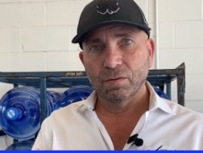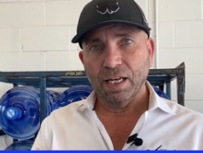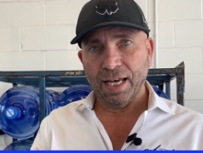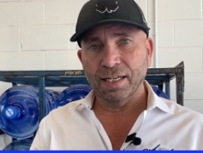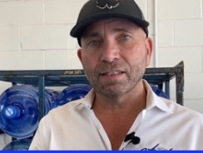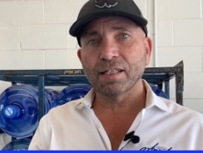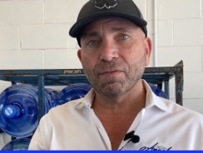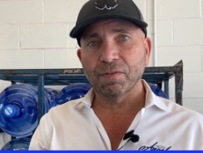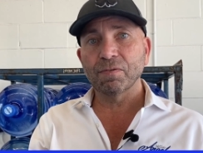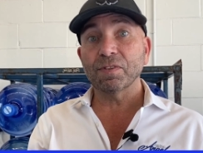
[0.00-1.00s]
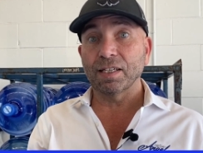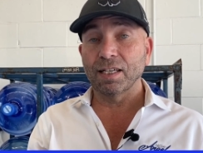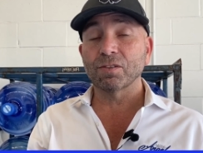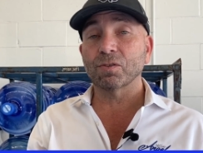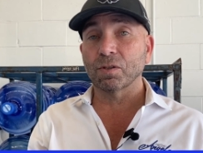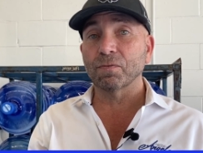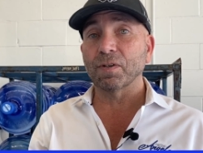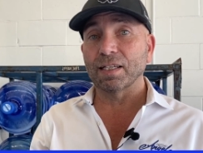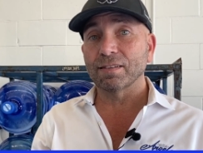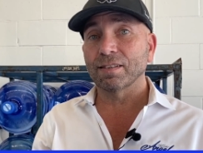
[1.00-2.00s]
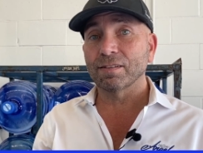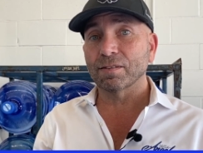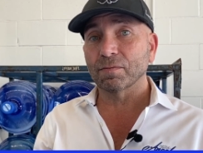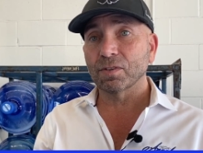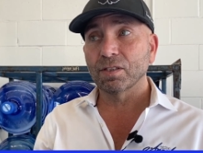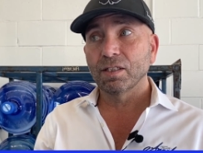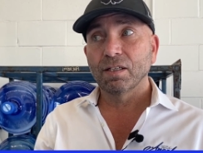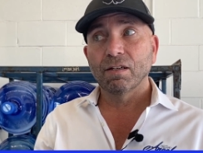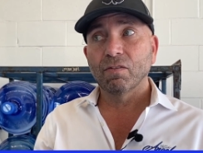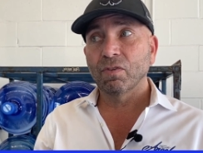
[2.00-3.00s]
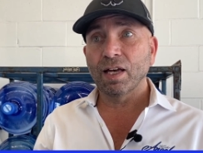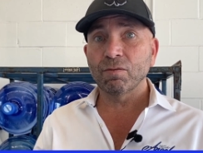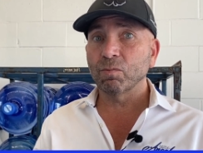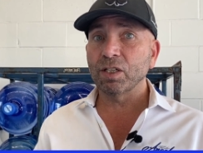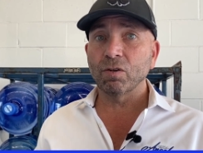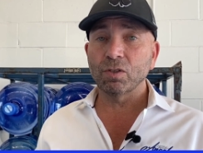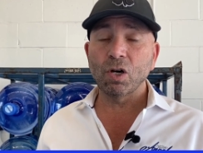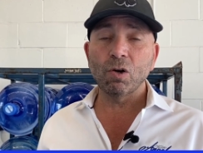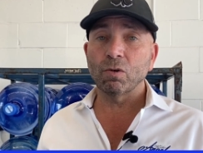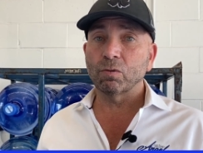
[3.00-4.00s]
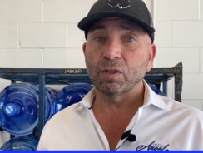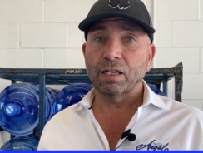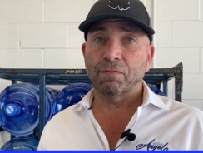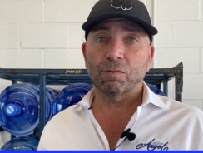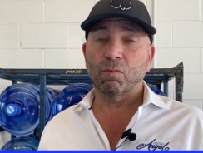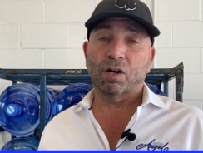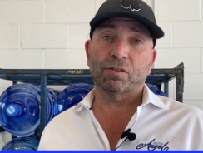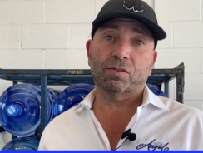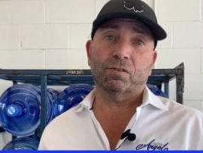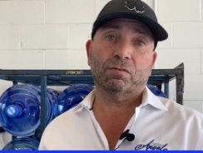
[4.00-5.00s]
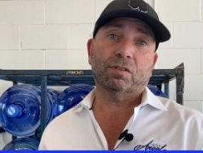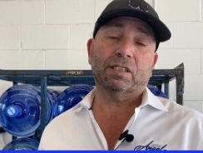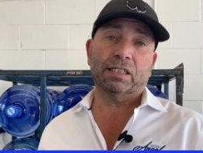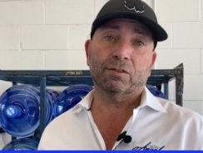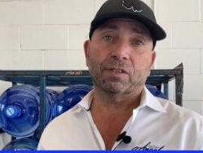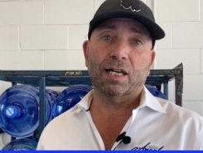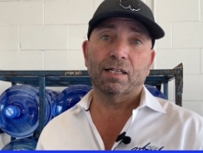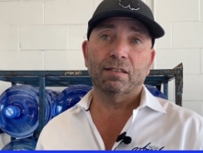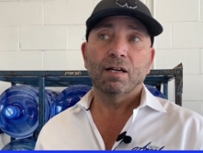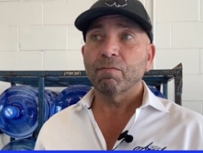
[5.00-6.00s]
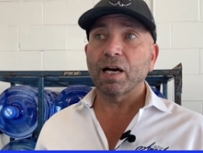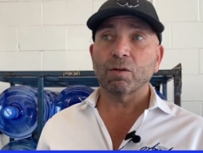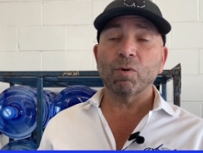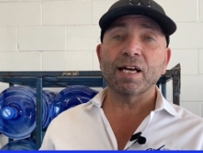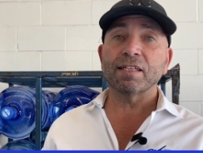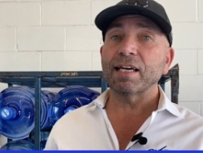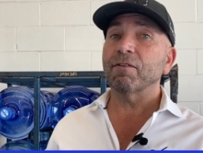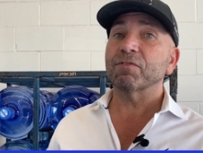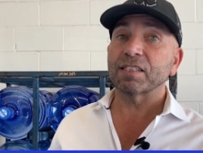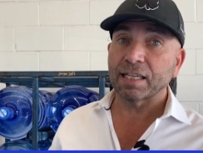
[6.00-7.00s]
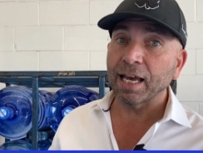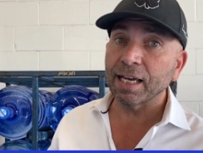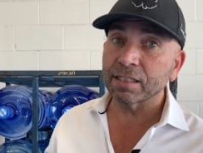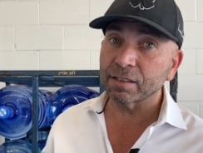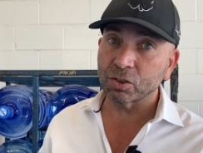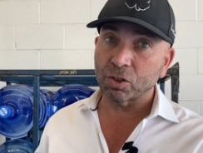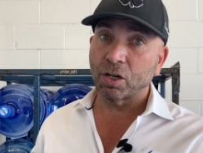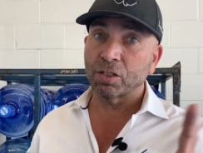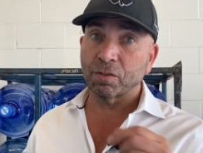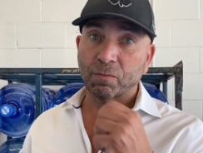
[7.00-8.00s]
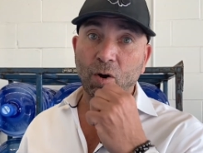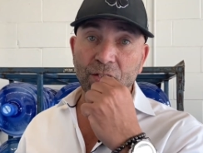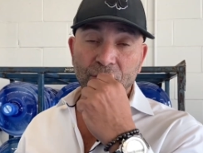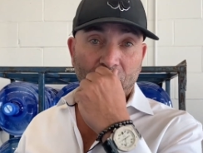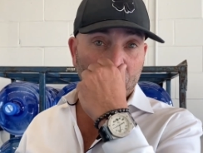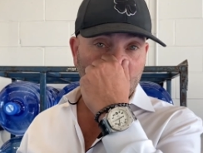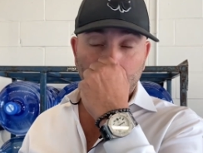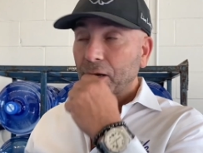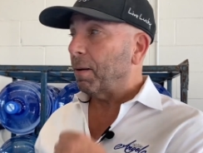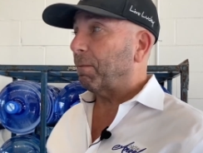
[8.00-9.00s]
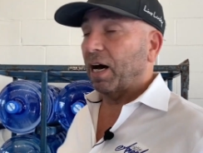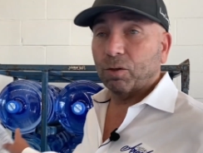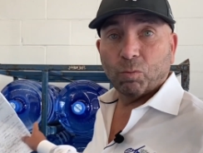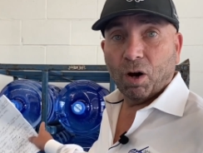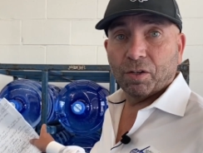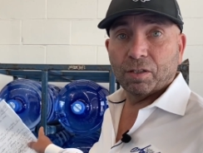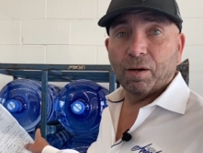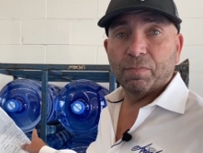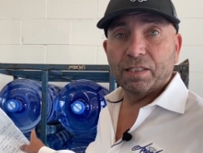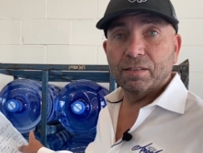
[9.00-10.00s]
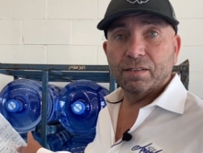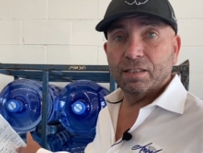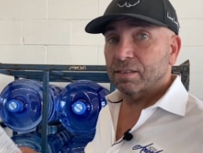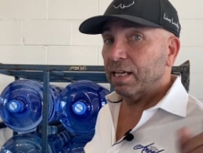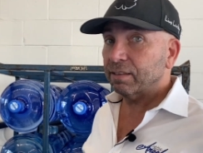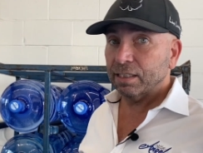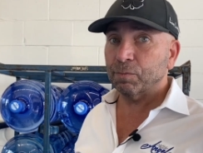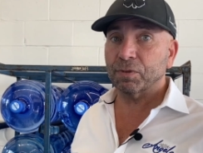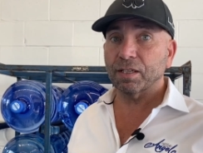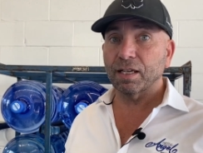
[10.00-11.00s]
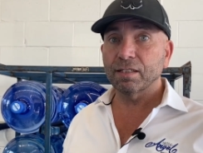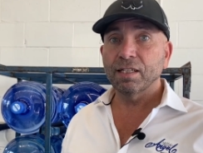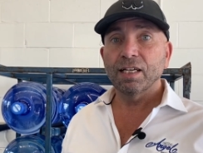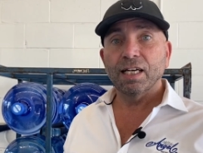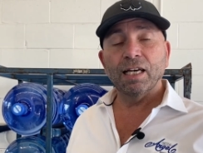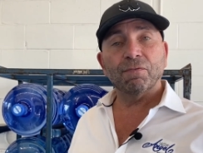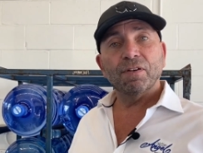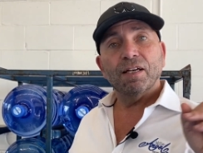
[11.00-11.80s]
N S F fifty-eight certified systems, then we don't know if the water's clean or not. By the way, the F D A is in charge of watching over bottled water companies. It's not the E P A. If,